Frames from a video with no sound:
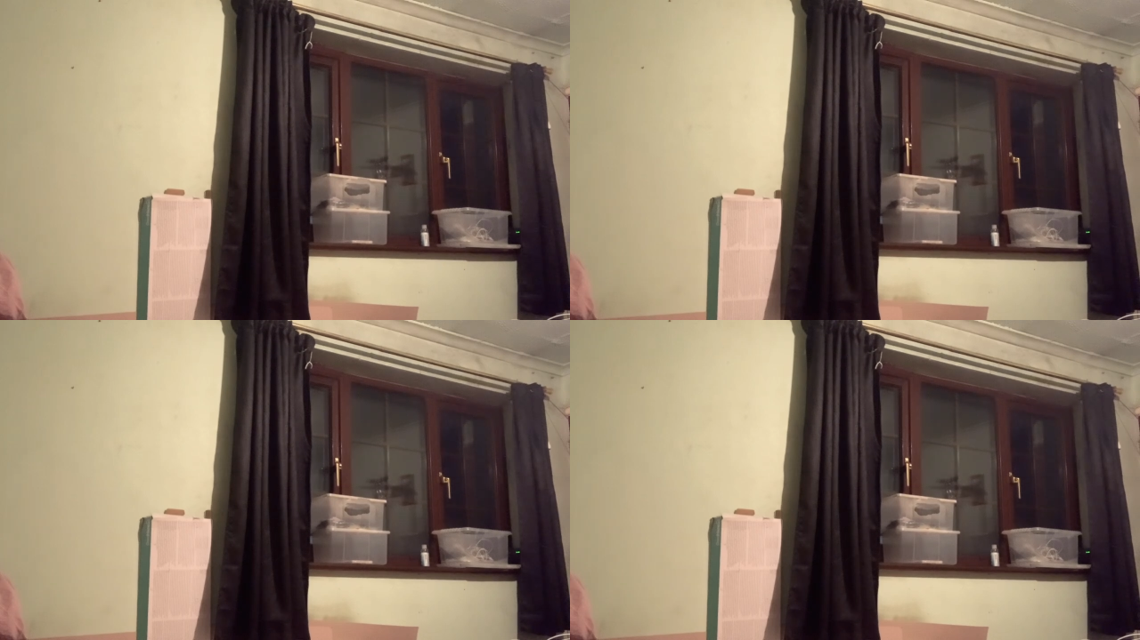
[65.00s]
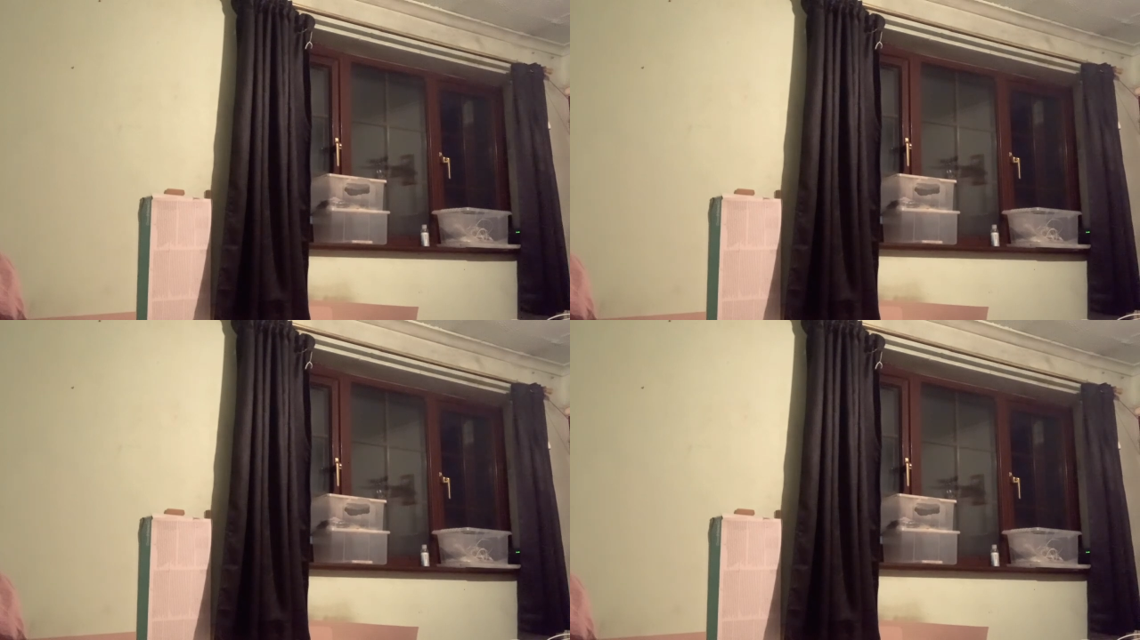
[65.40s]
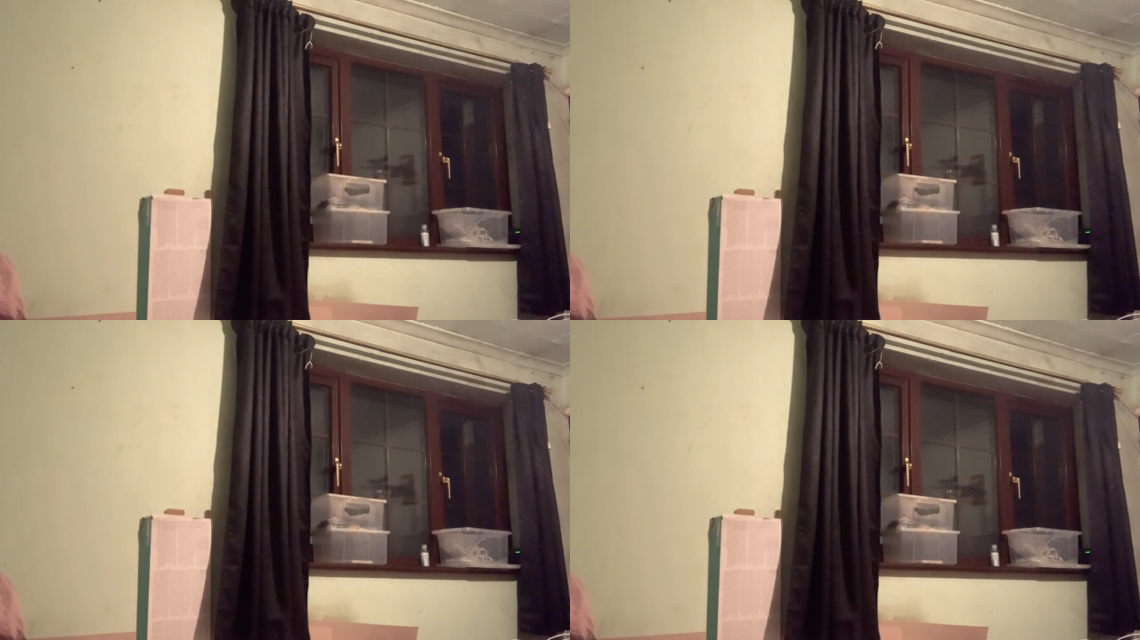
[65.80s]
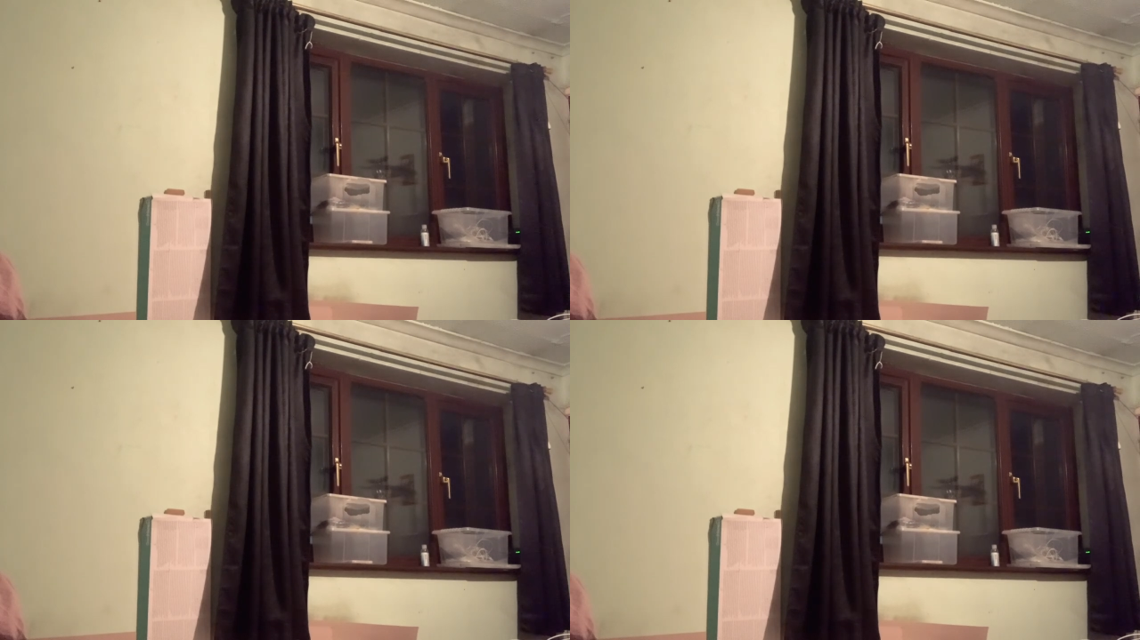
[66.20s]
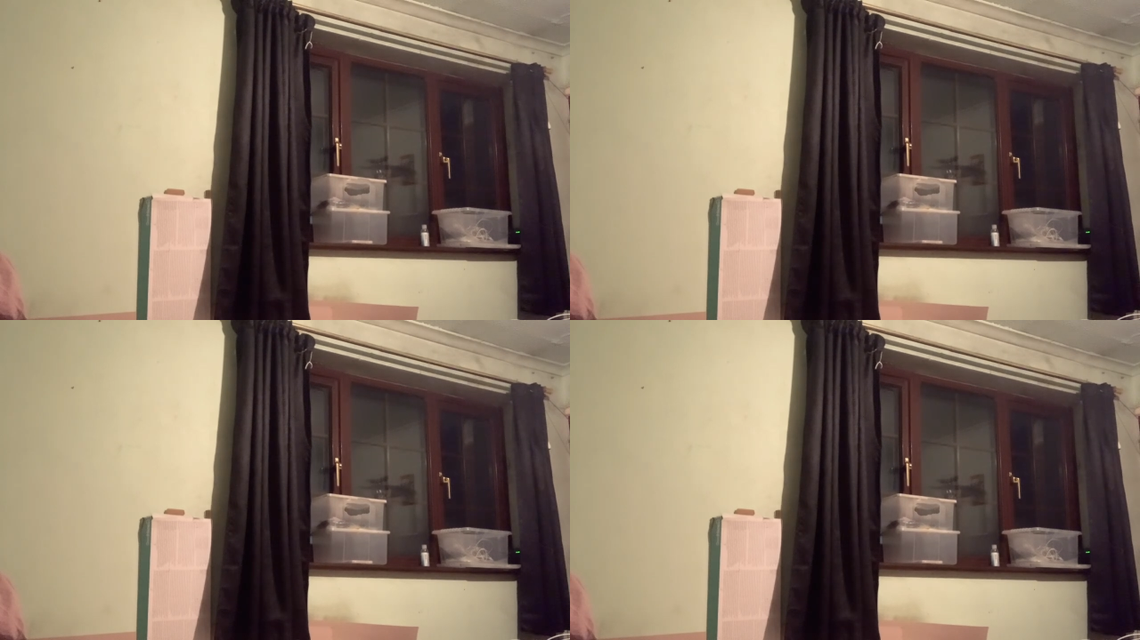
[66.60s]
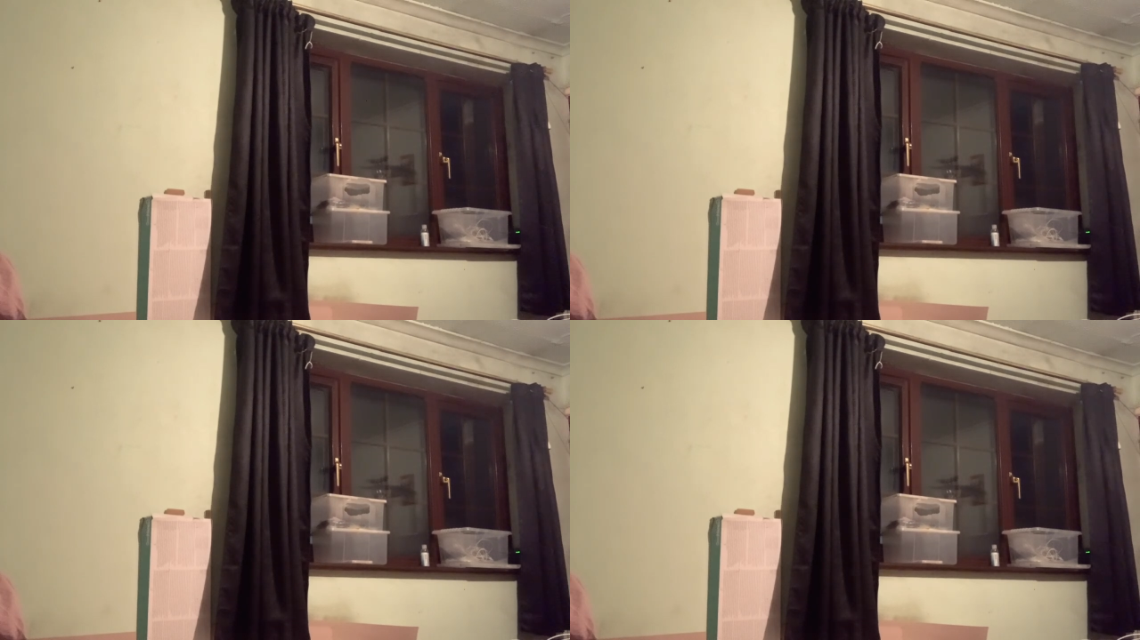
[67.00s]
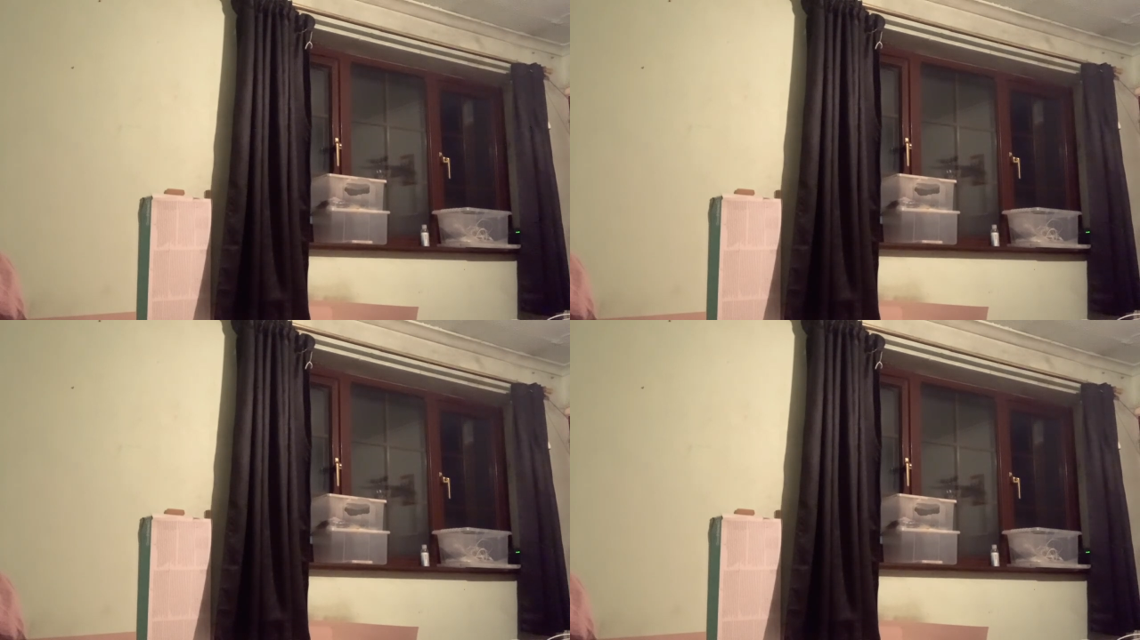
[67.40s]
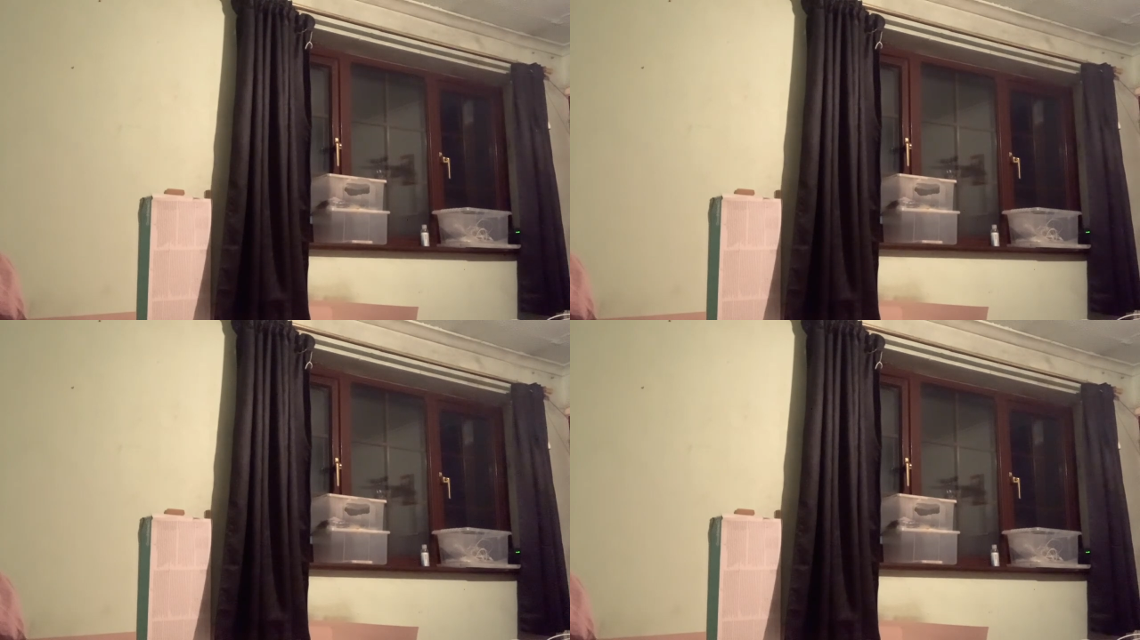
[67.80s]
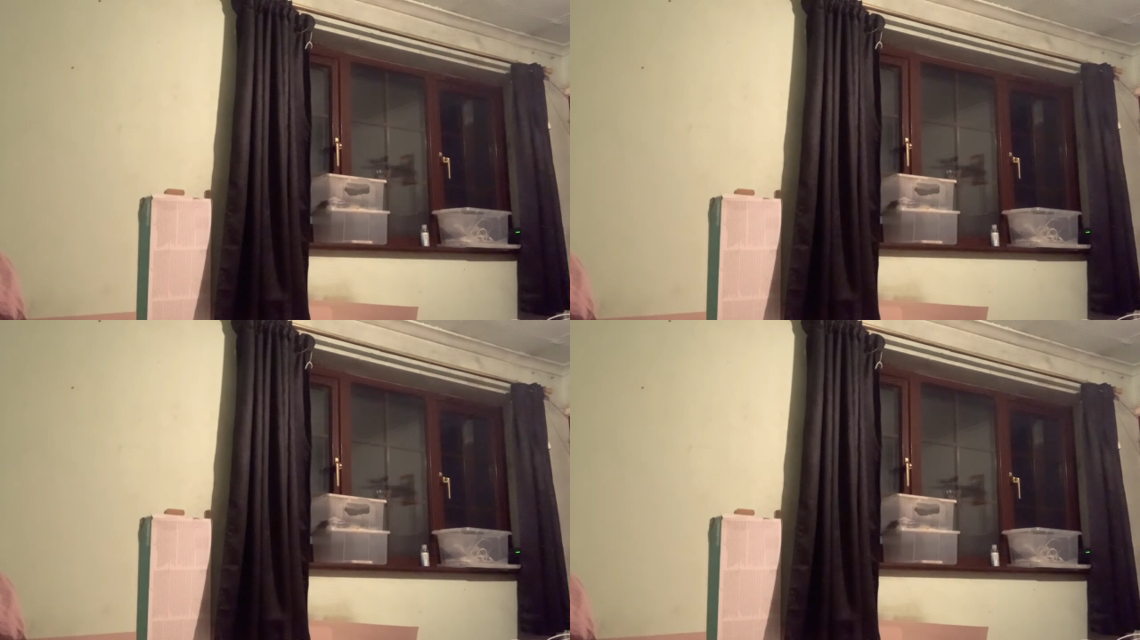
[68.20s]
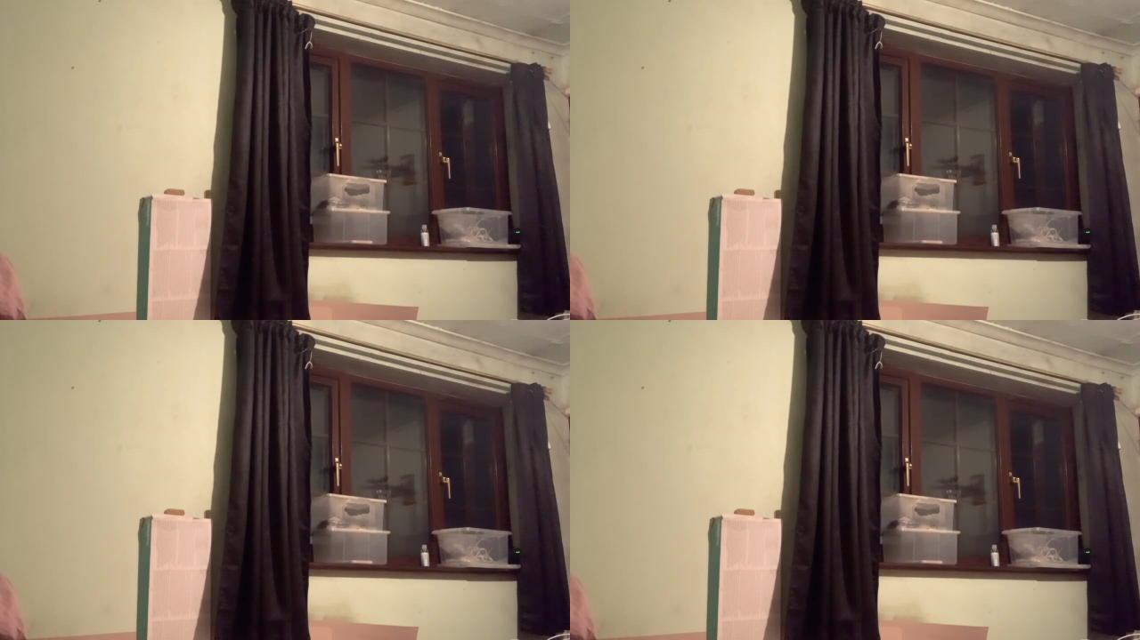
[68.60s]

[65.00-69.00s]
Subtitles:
(no speaker visible)